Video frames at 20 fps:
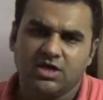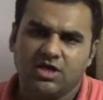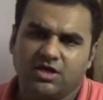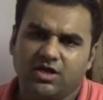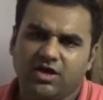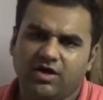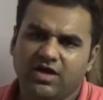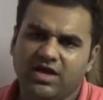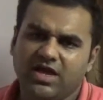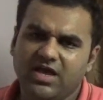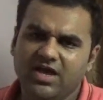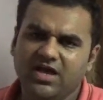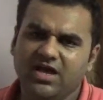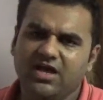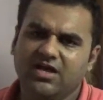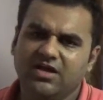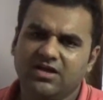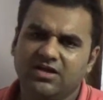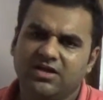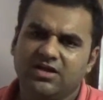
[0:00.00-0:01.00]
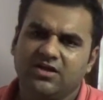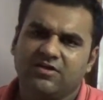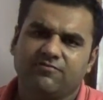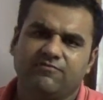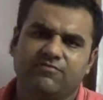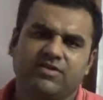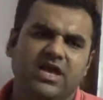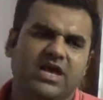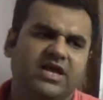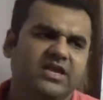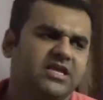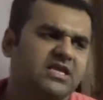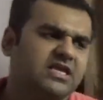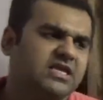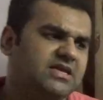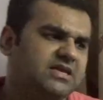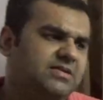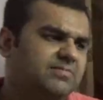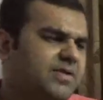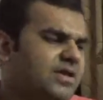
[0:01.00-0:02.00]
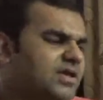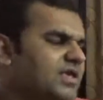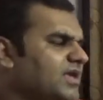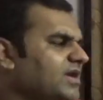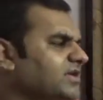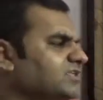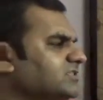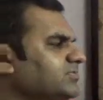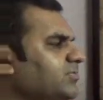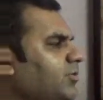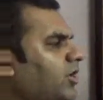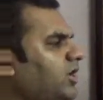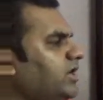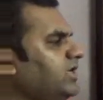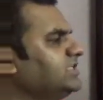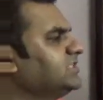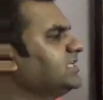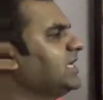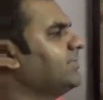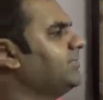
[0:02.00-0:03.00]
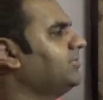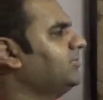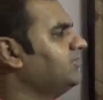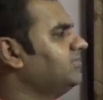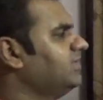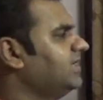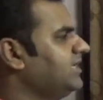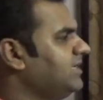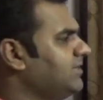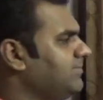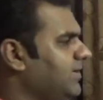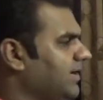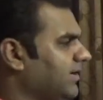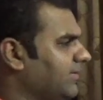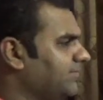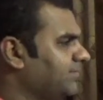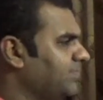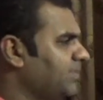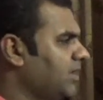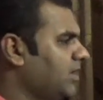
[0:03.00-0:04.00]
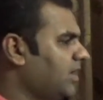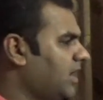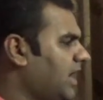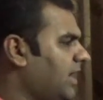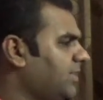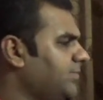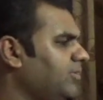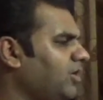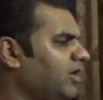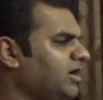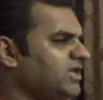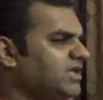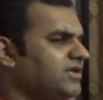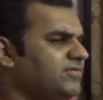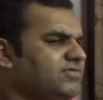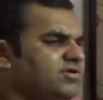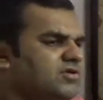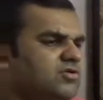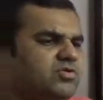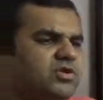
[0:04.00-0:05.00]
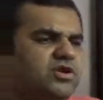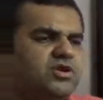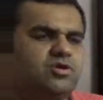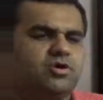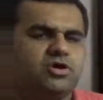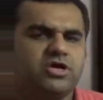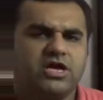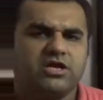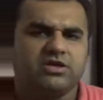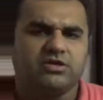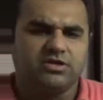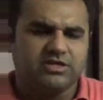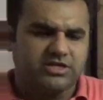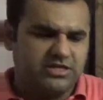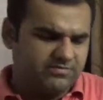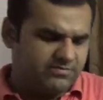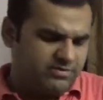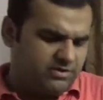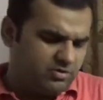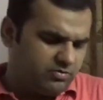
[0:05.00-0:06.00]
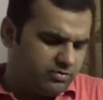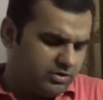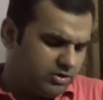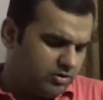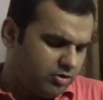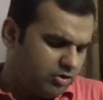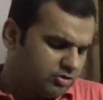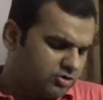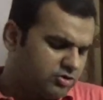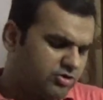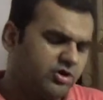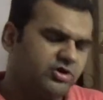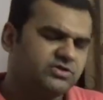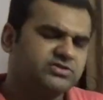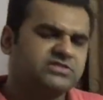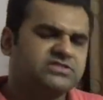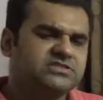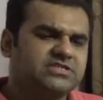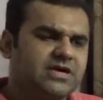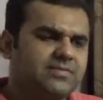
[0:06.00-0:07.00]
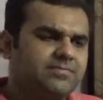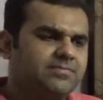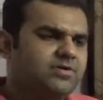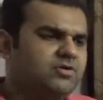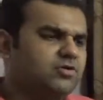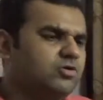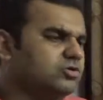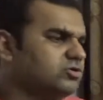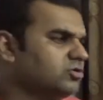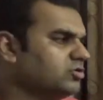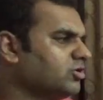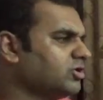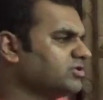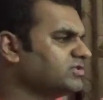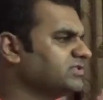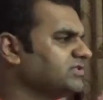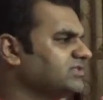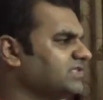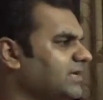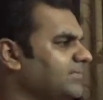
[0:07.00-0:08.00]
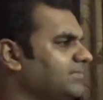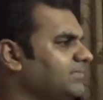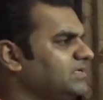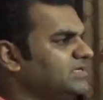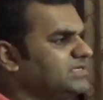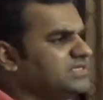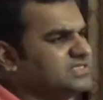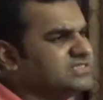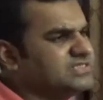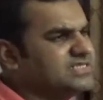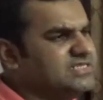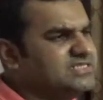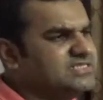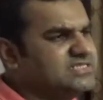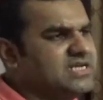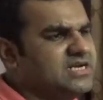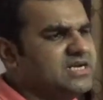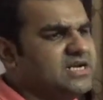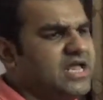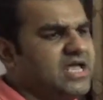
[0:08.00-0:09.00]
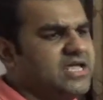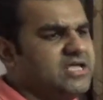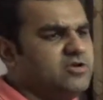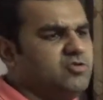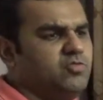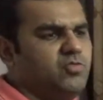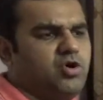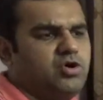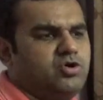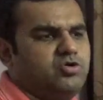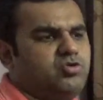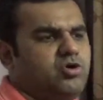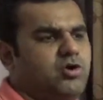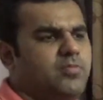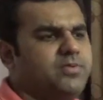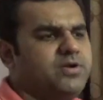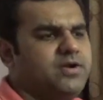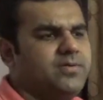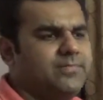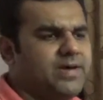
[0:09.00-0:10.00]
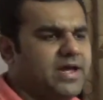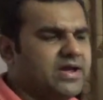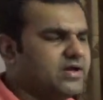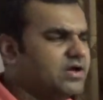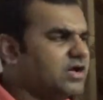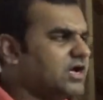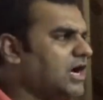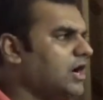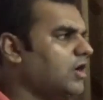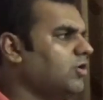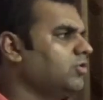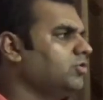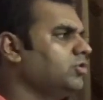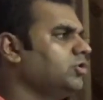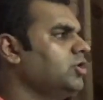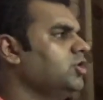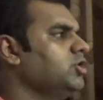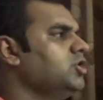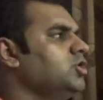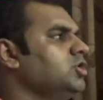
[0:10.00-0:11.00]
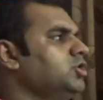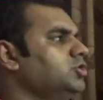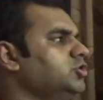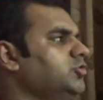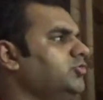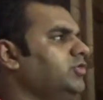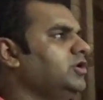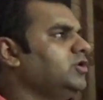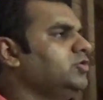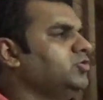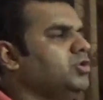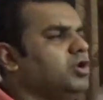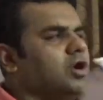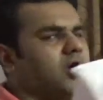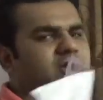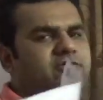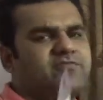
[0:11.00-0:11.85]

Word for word: Now here we are making a small example of the eBAM. I am not giving you an orthodox example in the sense that like you want to open a bank account, you will do a lot